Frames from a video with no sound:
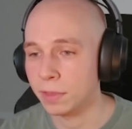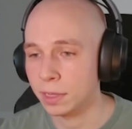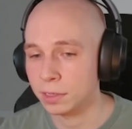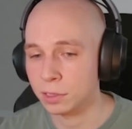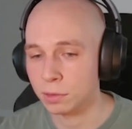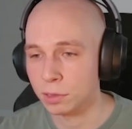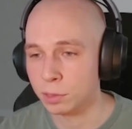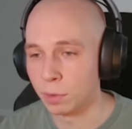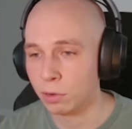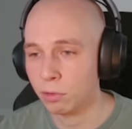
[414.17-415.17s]
this
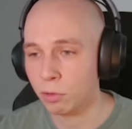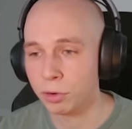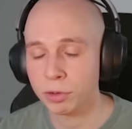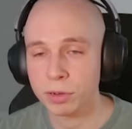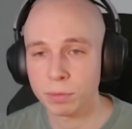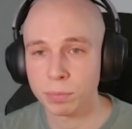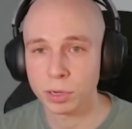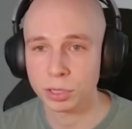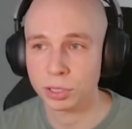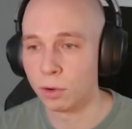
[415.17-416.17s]
smoke, or you can
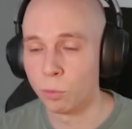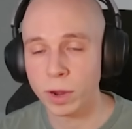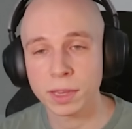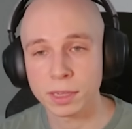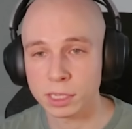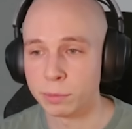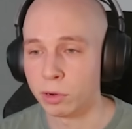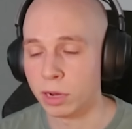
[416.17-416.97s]
push when this smoke